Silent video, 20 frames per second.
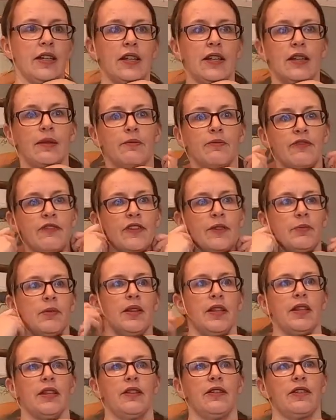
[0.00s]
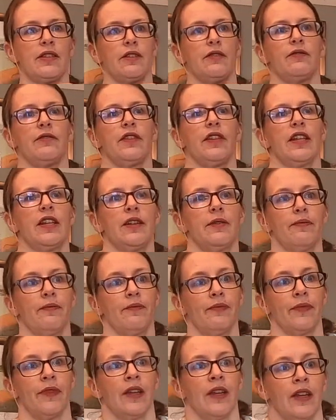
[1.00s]
and I'm flipping those over there.
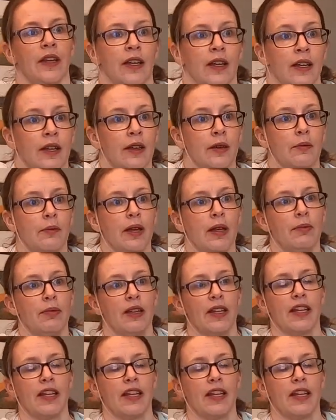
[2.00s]
Baby